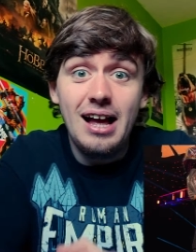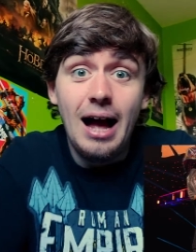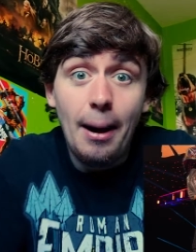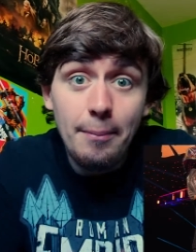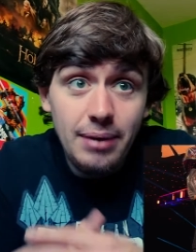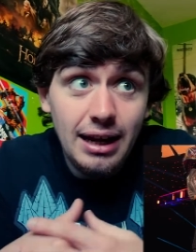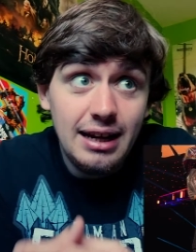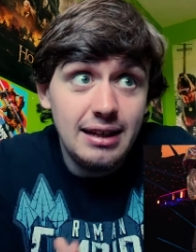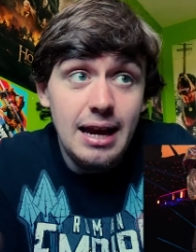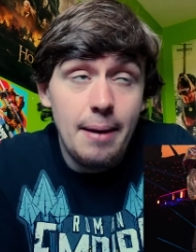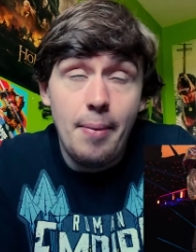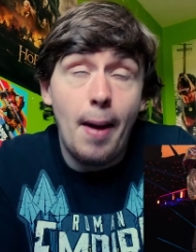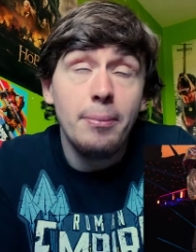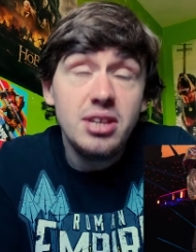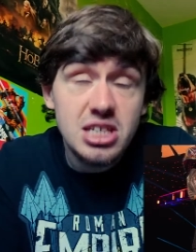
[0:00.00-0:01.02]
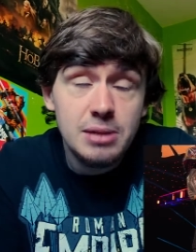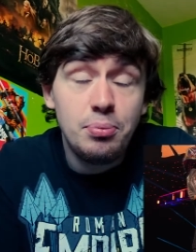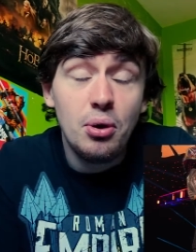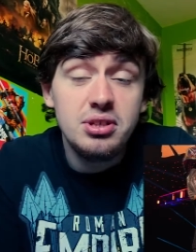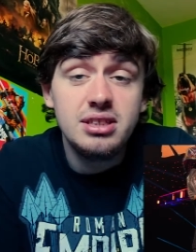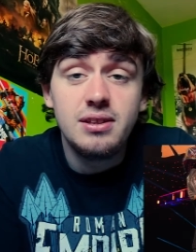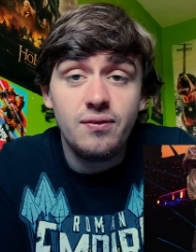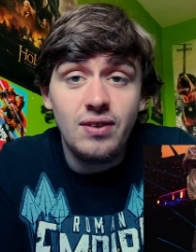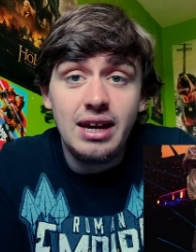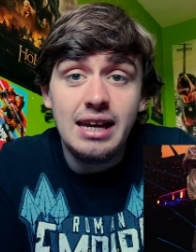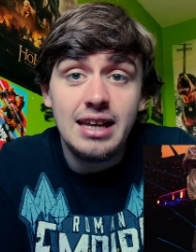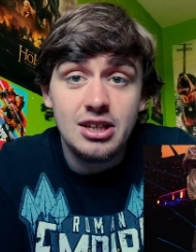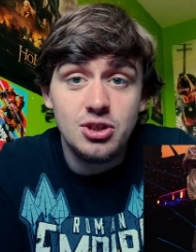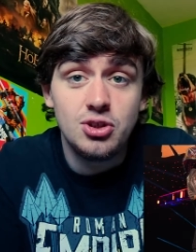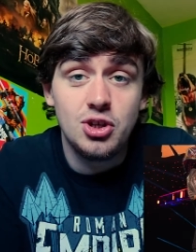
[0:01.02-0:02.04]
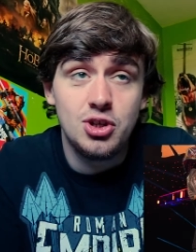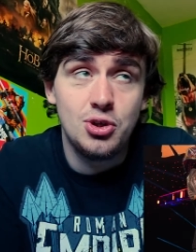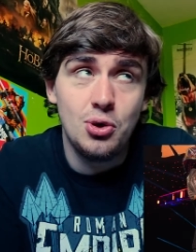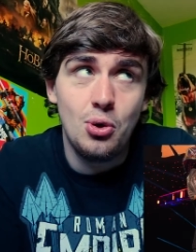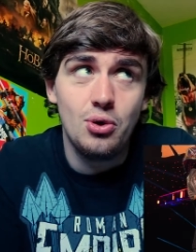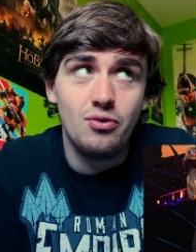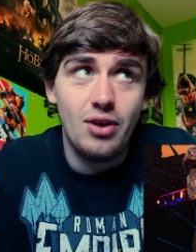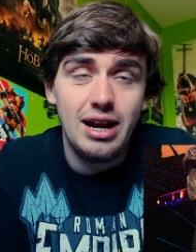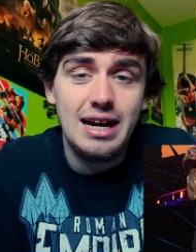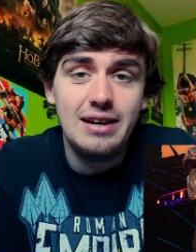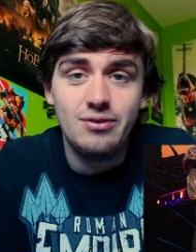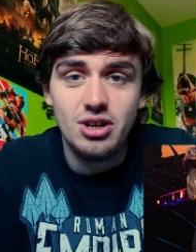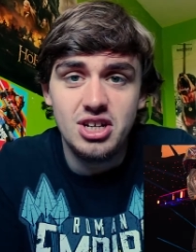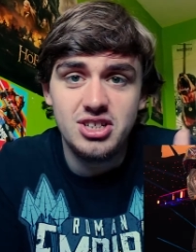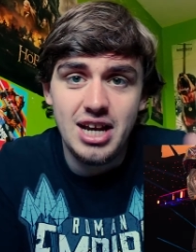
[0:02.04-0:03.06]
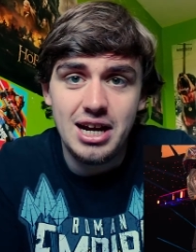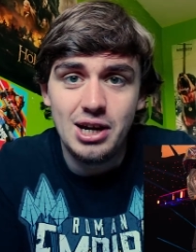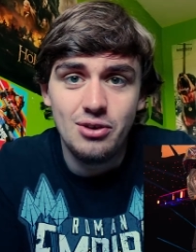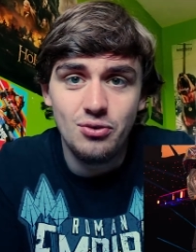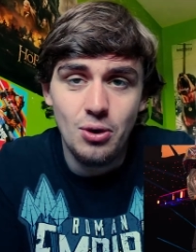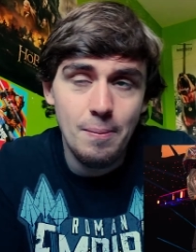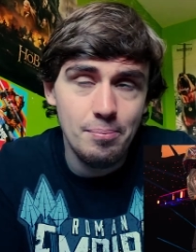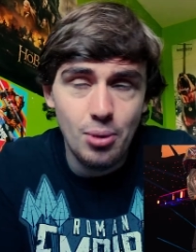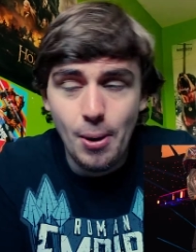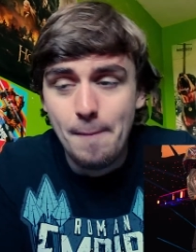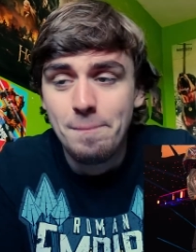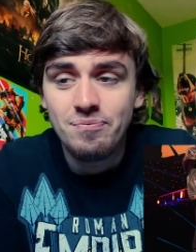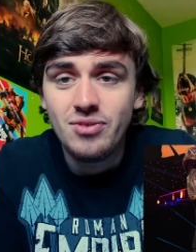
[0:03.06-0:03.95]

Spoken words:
I'm disappointed The Fiend has such a short reign for his second run, but